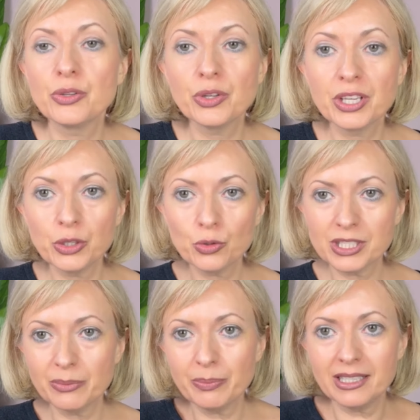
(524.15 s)
So you can use
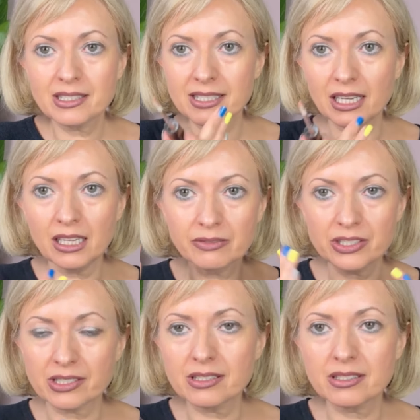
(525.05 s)
it by itself,
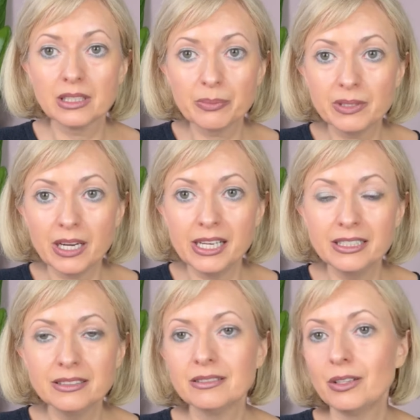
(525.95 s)
just lip
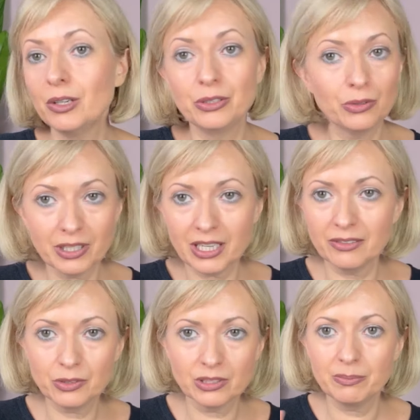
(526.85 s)
line, or you don't
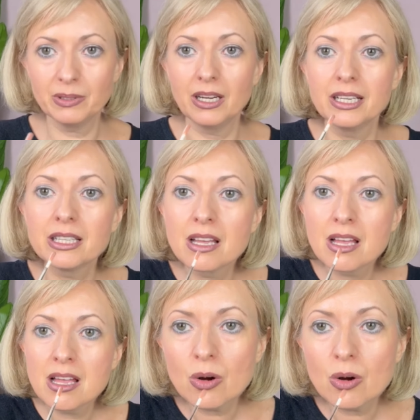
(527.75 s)
have to lip line.